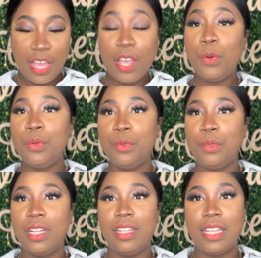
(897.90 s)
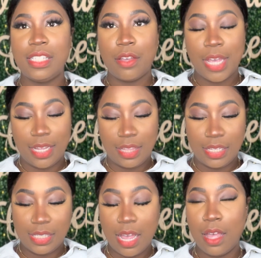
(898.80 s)
Ooh, okay,
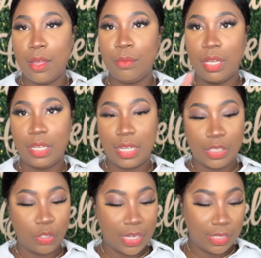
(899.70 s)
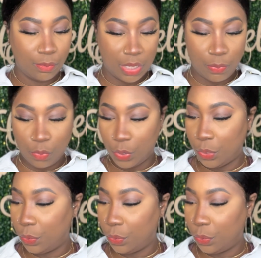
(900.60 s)
this time let's try some lip oil